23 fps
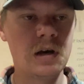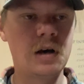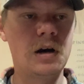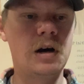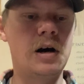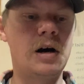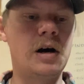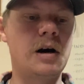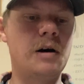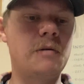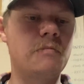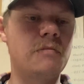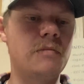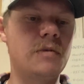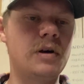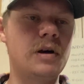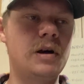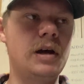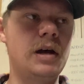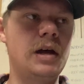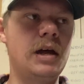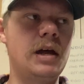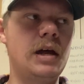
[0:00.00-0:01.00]

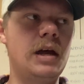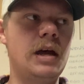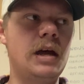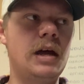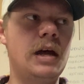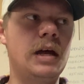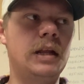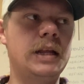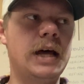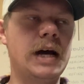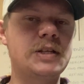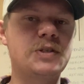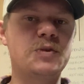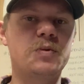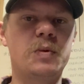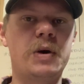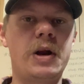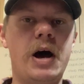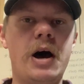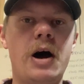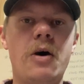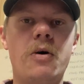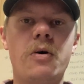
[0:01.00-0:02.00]
And that's when
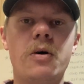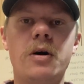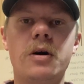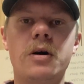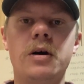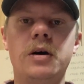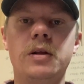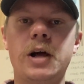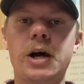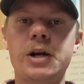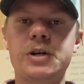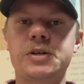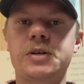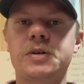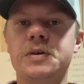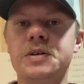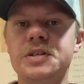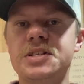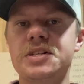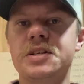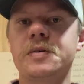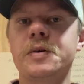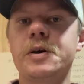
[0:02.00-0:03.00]
our electrical
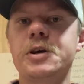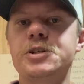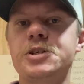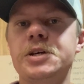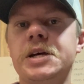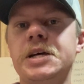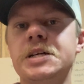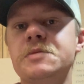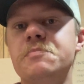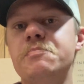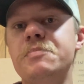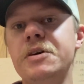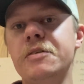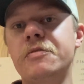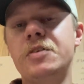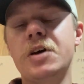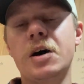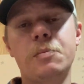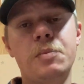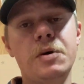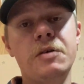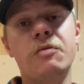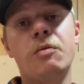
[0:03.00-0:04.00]
installation gets beefed
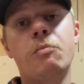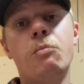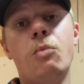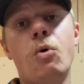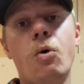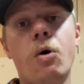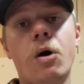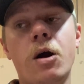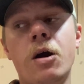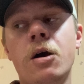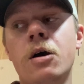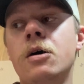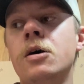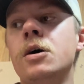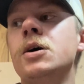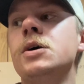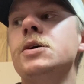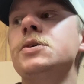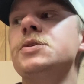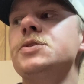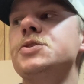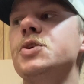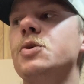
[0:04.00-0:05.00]
up even more.
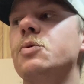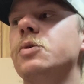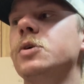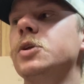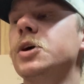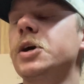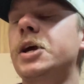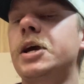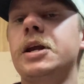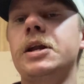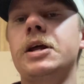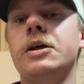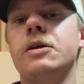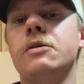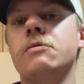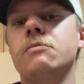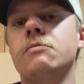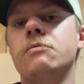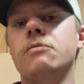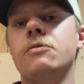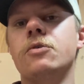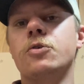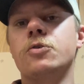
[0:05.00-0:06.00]
So we're looking at
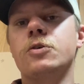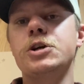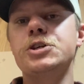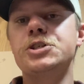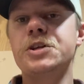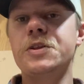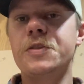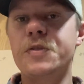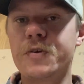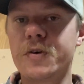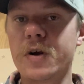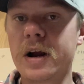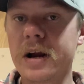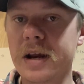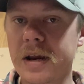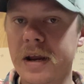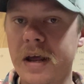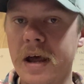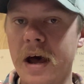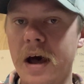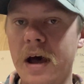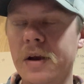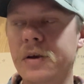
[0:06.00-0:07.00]
rigid threaded
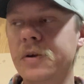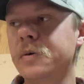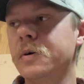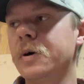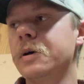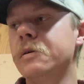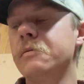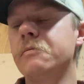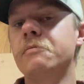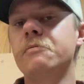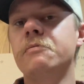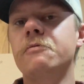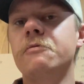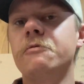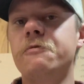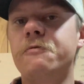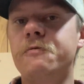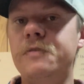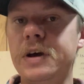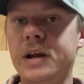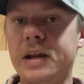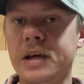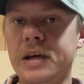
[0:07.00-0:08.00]
conduit,
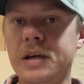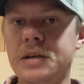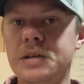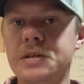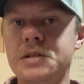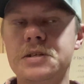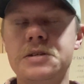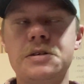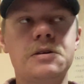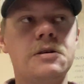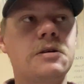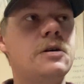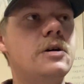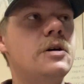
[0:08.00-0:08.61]
fittings,